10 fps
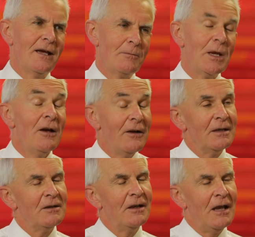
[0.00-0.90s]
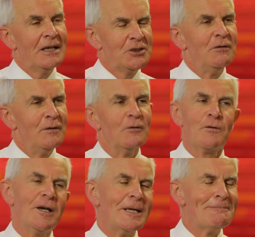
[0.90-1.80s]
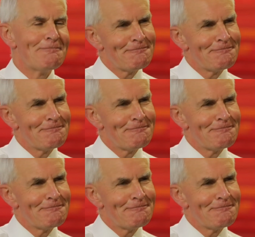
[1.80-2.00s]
I actually feel free.